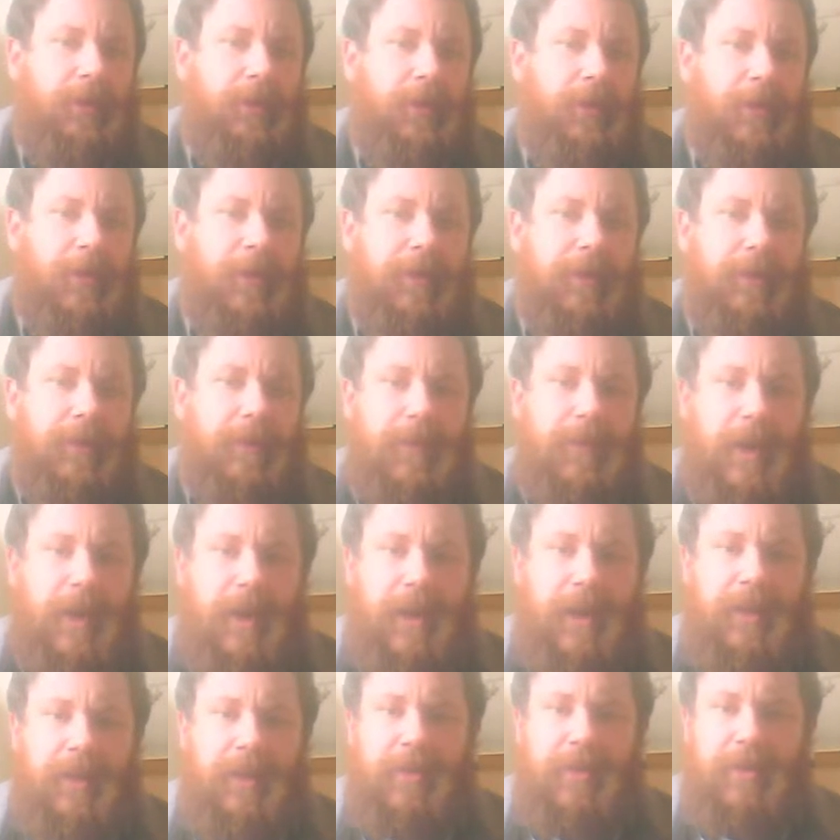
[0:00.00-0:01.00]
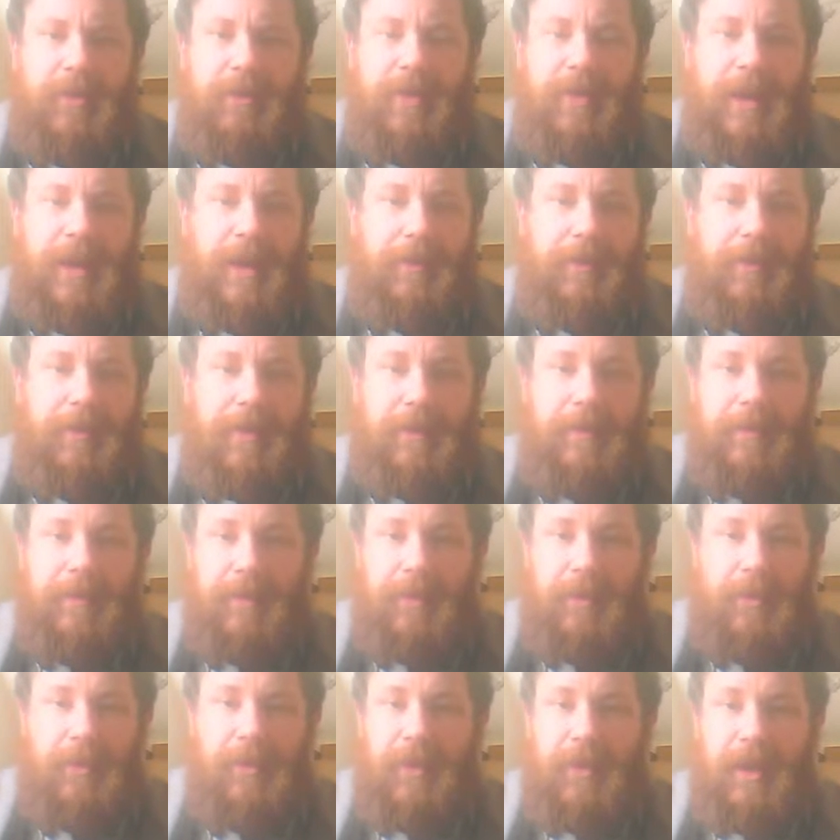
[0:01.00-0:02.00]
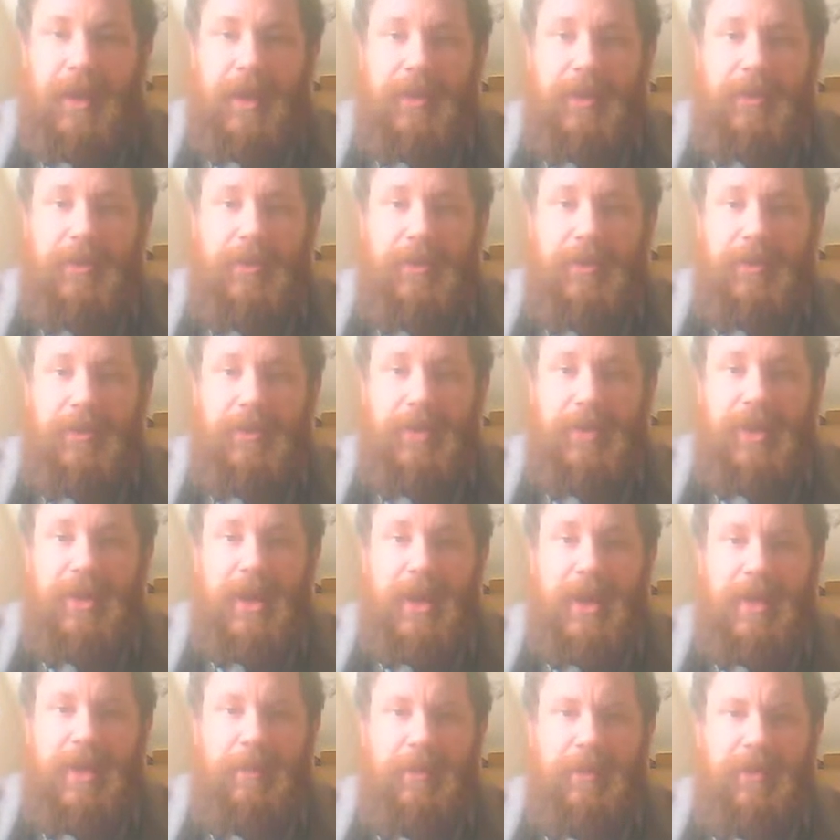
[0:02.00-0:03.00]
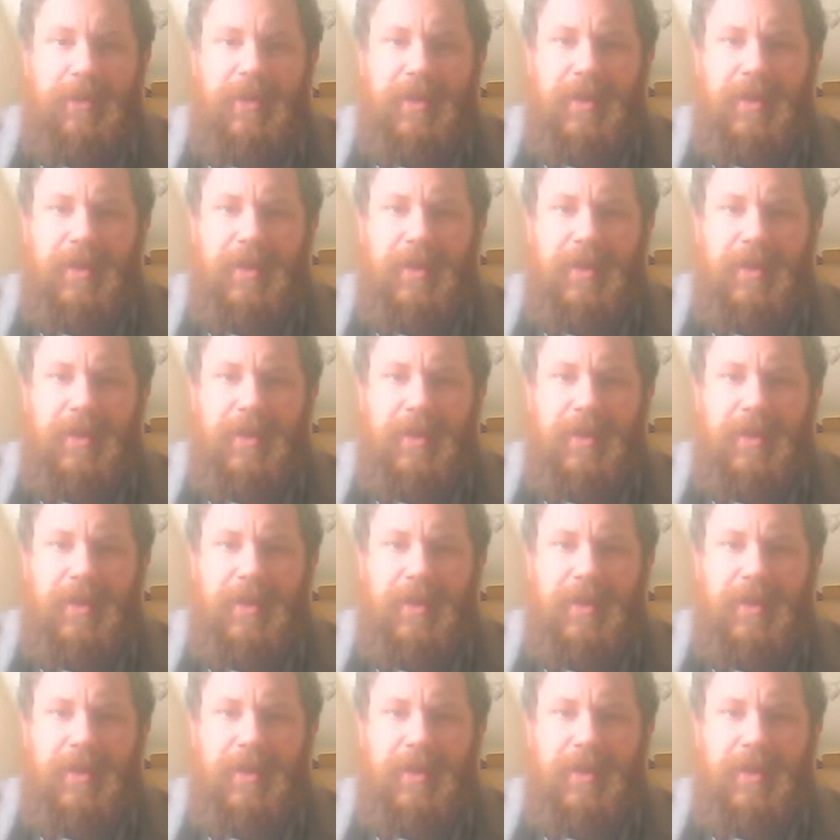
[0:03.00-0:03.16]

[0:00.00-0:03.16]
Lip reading: from a vast array of different sizes and shapes.